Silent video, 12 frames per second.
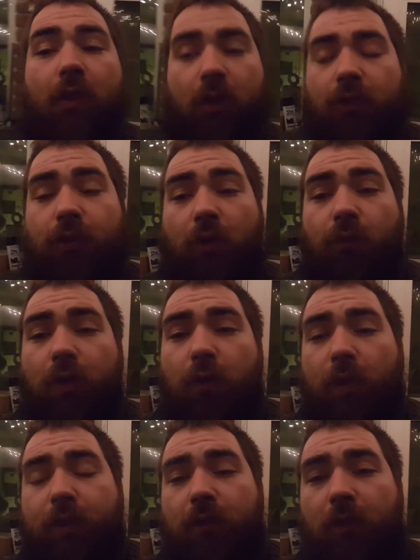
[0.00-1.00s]
So, real
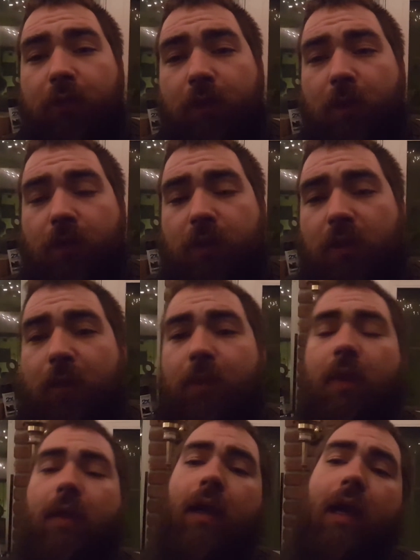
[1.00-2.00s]
quick story for the bonus clip.
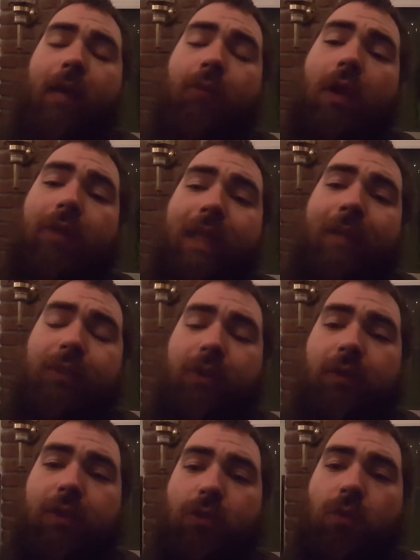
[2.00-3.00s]
I brought the
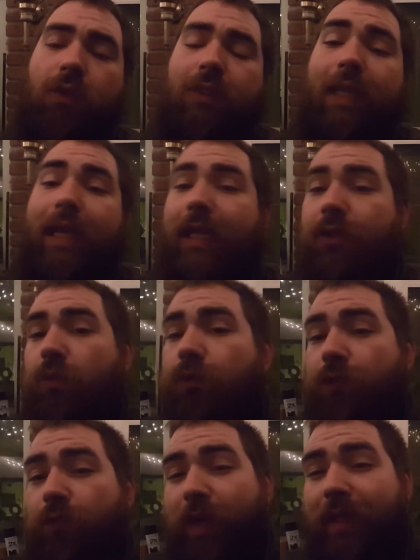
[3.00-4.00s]
obstacle into work today, and I told you
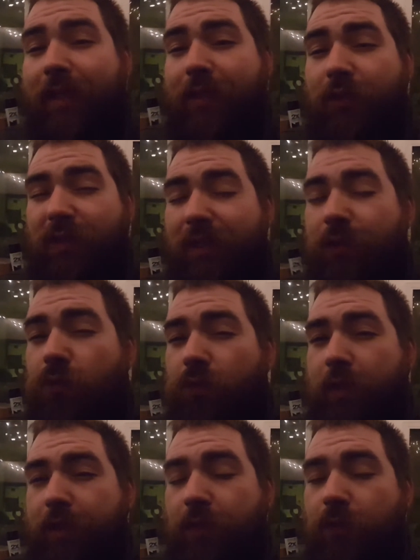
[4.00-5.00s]
the red ledges I
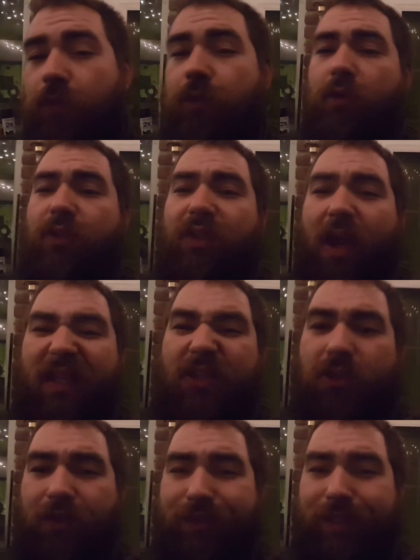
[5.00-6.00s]
usually use are solid
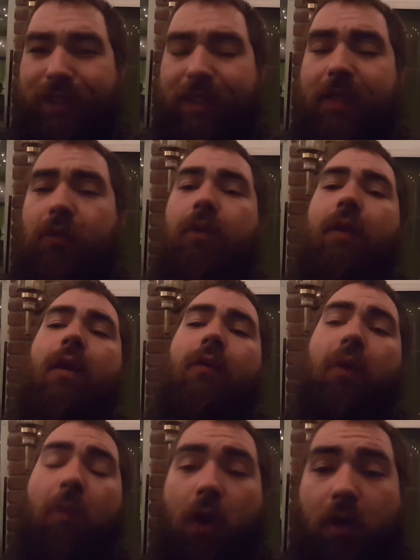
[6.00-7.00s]
chunks of steel
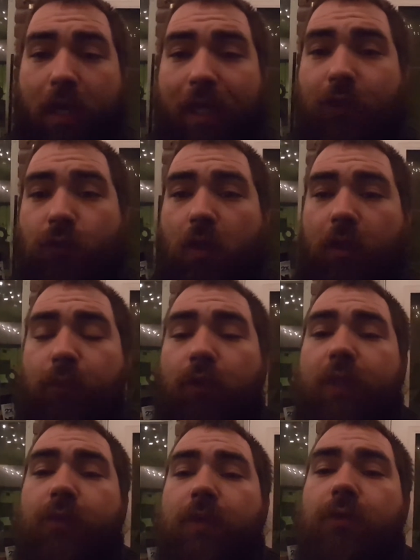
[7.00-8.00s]
from our hydraulic
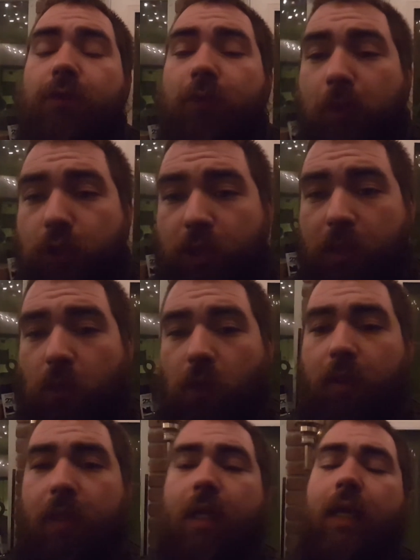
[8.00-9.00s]
press we use for machine
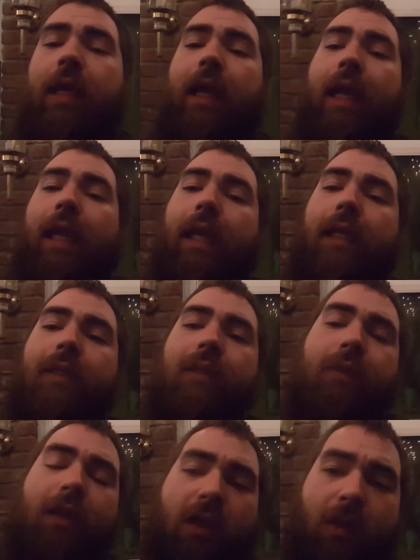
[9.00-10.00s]
work. And
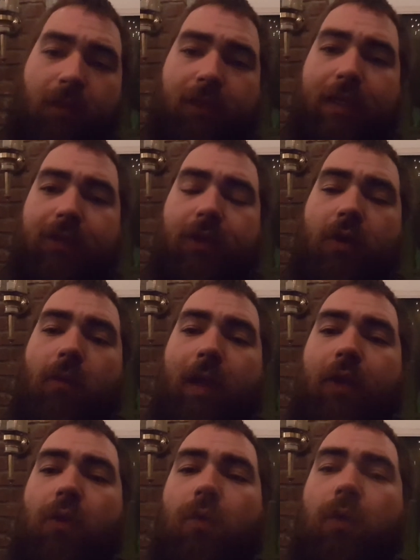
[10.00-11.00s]
a couple of days ago, my
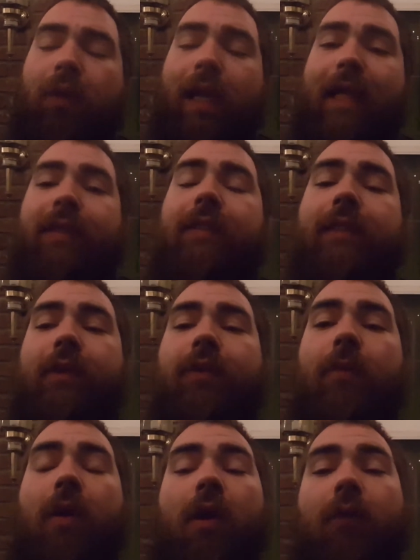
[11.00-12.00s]
coworker had to steal
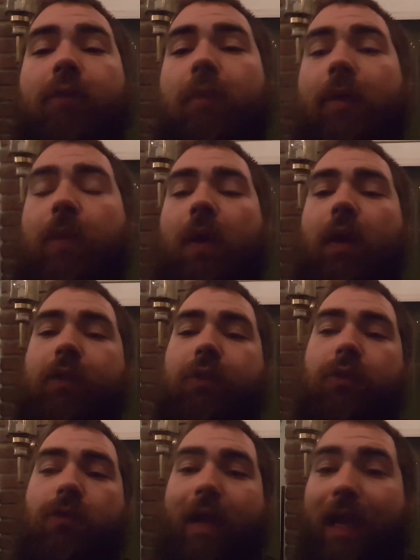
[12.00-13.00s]
them off of my box
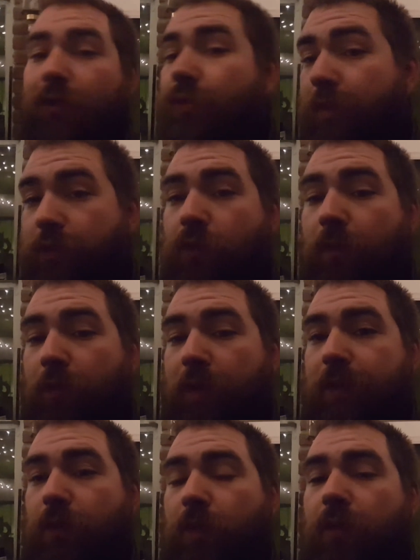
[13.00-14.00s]
to actually do a
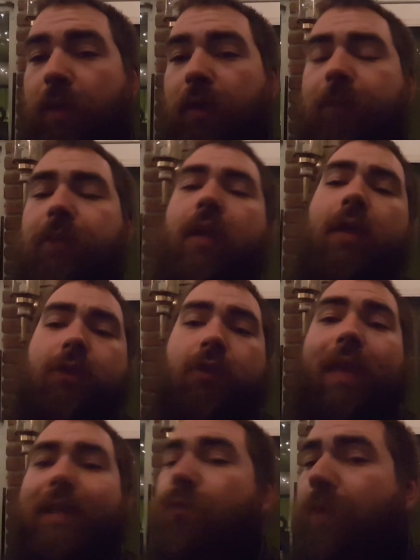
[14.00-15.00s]
press and wheel bearing. So
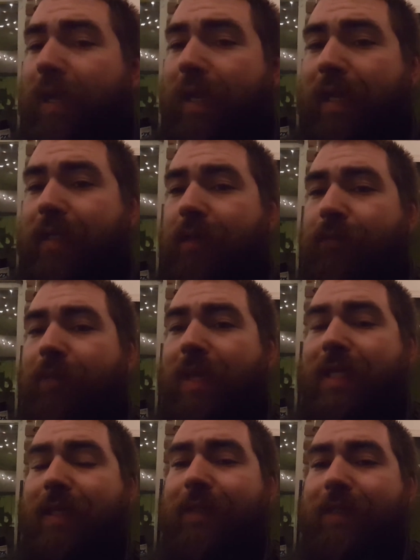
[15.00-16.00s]
that's why I ended up
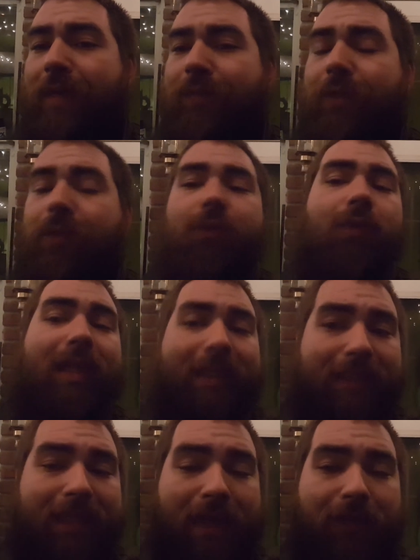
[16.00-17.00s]
making this obstacle so I could
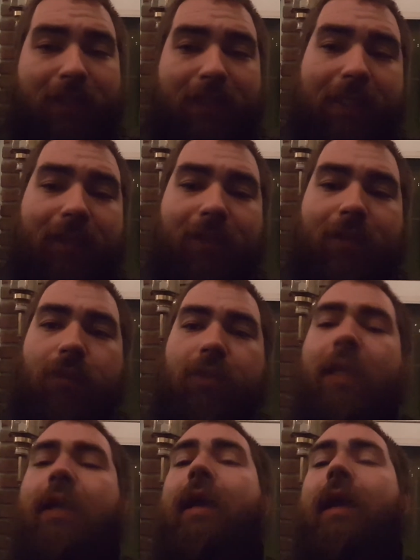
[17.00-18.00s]
stop stealing those.
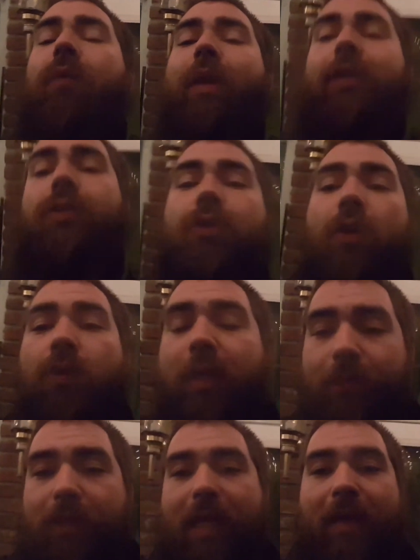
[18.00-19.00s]
And when I showed
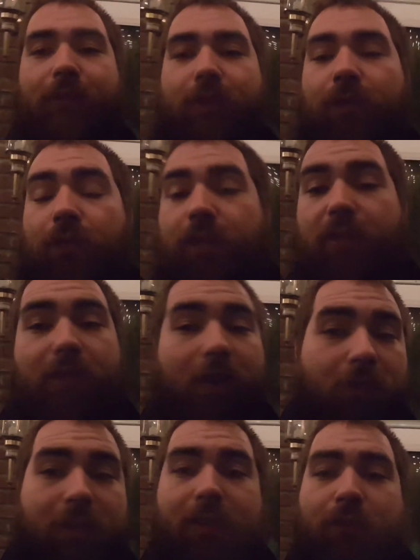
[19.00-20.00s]
him the obstacle, the
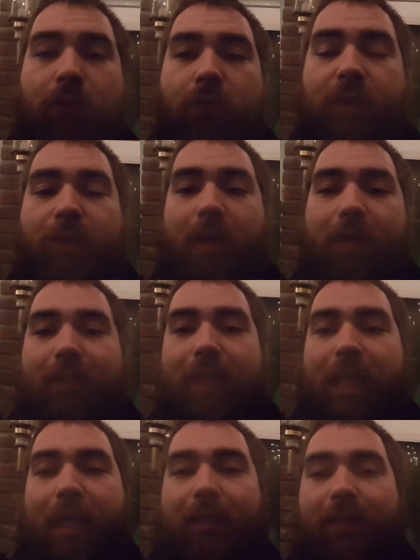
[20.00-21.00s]
very simple response he
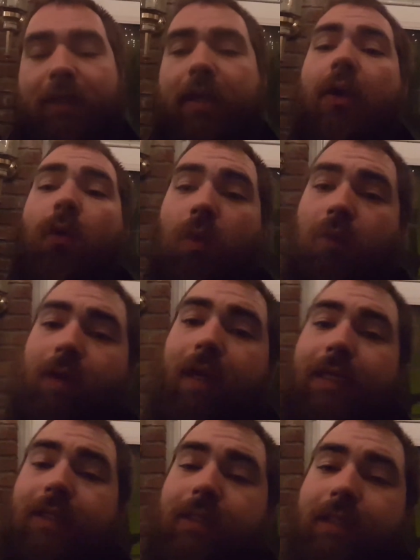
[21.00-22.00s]
had is, well, if I
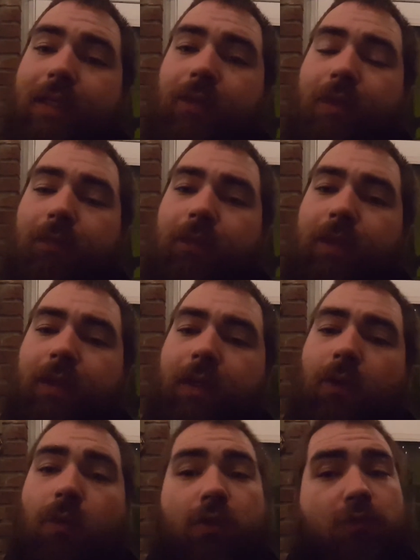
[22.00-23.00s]
didn't steal them,
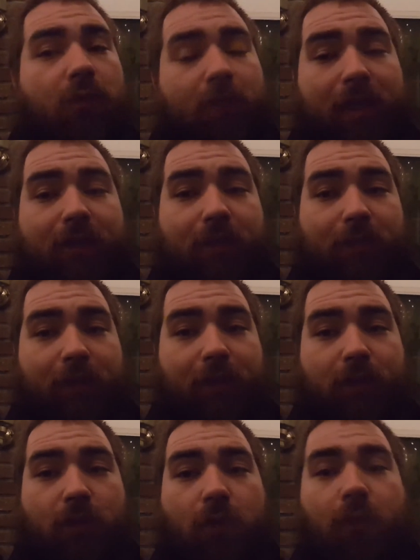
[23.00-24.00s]
would you have made something that's
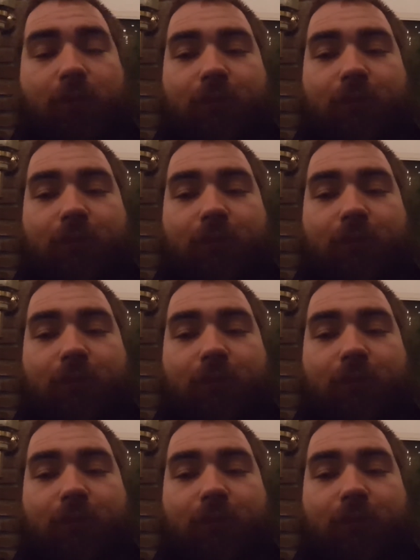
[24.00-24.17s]
cool?